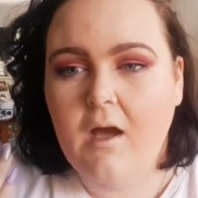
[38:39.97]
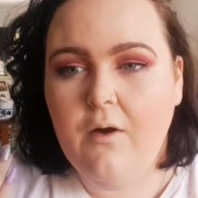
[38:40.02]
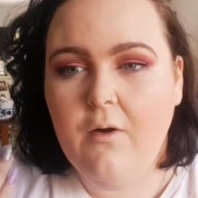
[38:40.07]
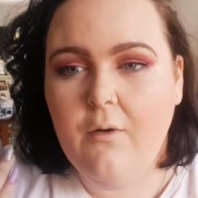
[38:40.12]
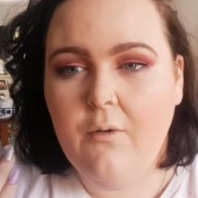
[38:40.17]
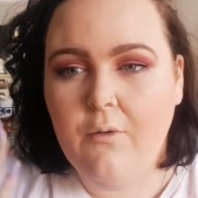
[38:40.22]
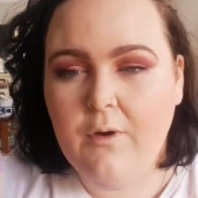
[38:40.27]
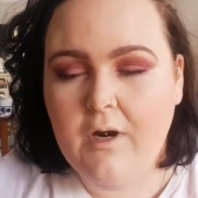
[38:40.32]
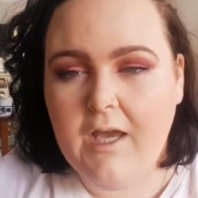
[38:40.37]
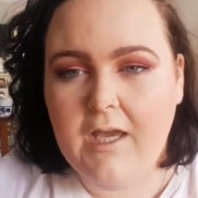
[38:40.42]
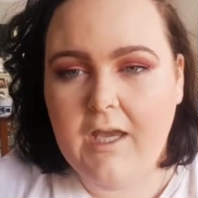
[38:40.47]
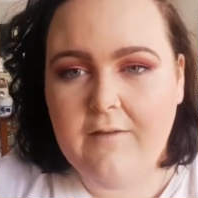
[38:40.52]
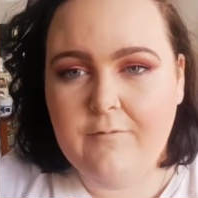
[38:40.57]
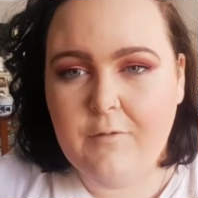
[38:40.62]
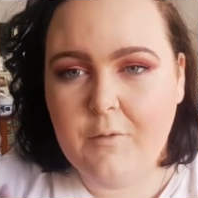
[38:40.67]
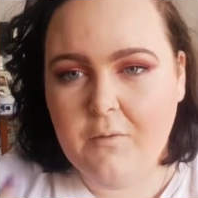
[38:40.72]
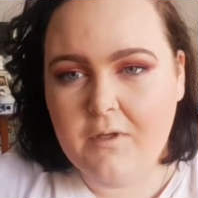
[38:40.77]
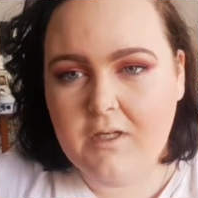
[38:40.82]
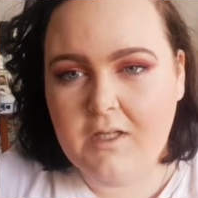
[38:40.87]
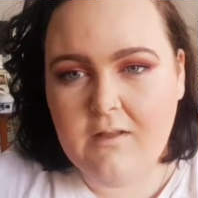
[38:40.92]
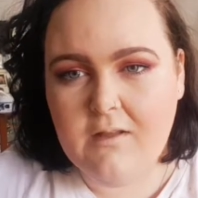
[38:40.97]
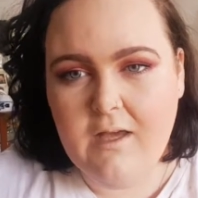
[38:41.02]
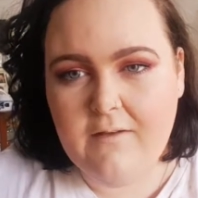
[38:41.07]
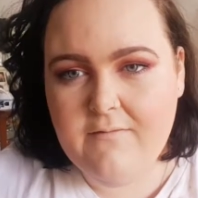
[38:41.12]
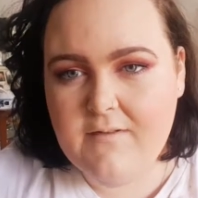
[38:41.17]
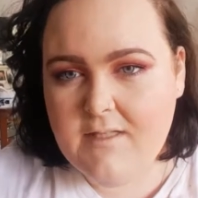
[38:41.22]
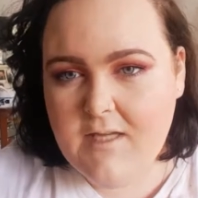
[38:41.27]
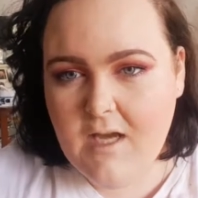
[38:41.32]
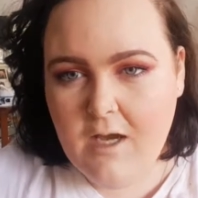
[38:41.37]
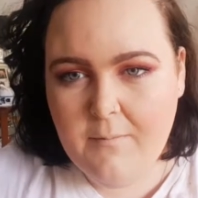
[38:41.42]
All I ever want in life
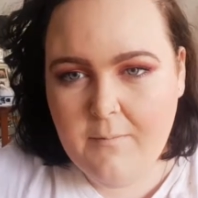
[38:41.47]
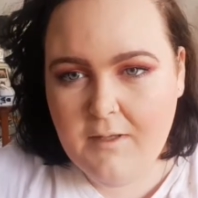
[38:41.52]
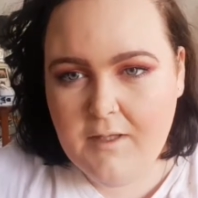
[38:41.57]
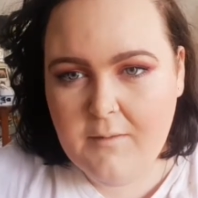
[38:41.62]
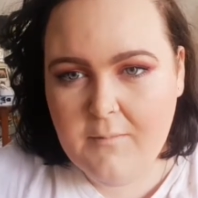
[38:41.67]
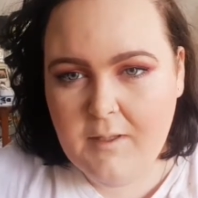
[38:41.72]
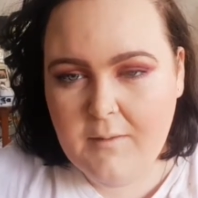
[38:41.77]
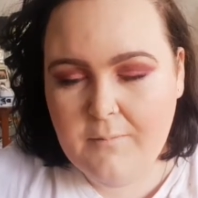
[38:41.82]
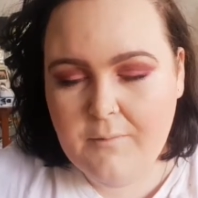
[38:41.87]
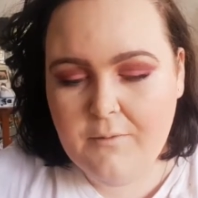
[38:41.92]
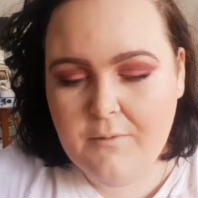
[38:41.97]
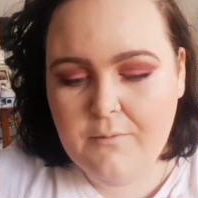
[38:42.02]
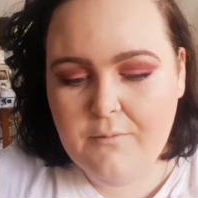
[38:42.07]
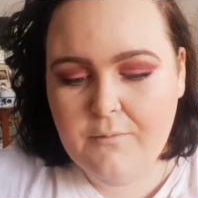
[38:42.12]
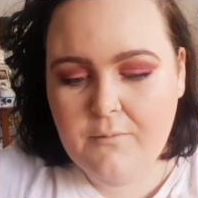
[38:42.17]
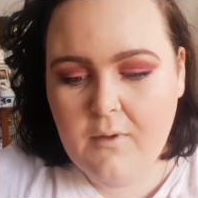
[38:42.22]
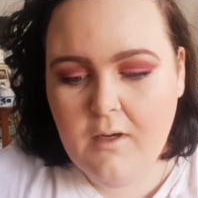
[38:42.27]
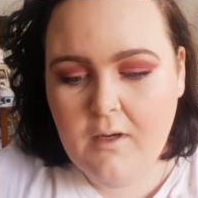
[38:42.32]
is to help other people.